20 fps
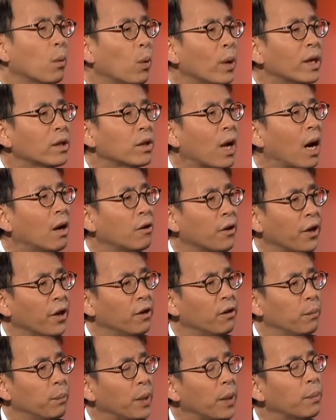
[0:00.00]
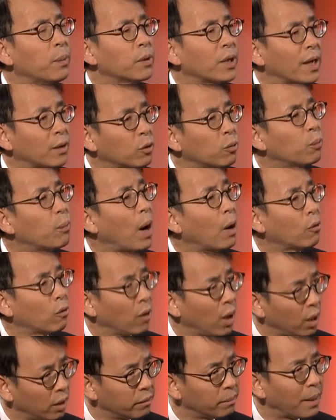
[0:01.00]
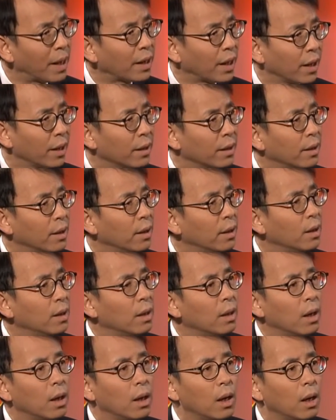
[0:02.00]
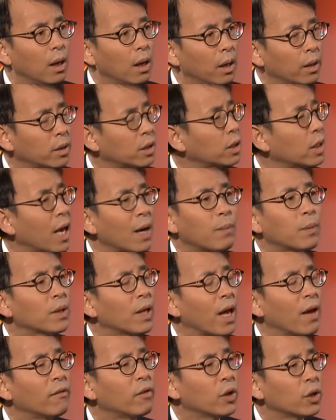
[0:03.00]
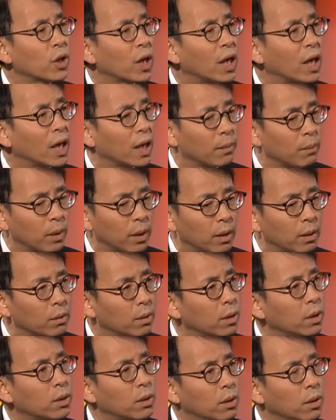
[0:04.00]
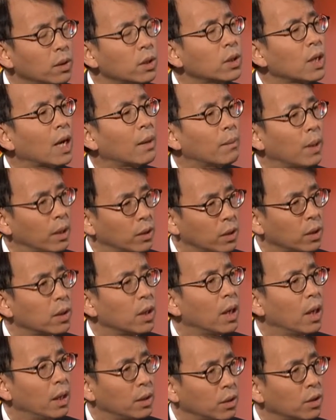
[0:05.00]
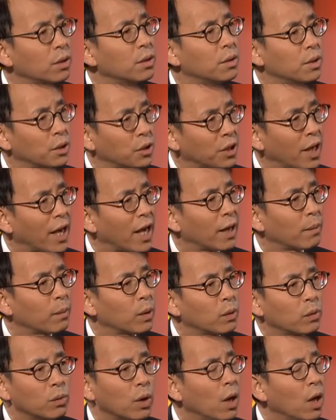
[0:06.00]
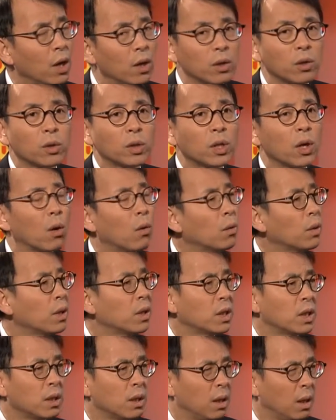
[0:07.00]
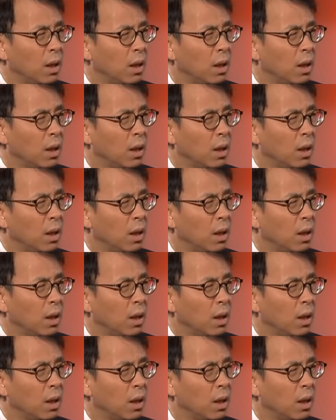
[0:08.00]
the weak dollar era, people tend to borrow a lot of money. It's happened every time. This time it's the same. You see all these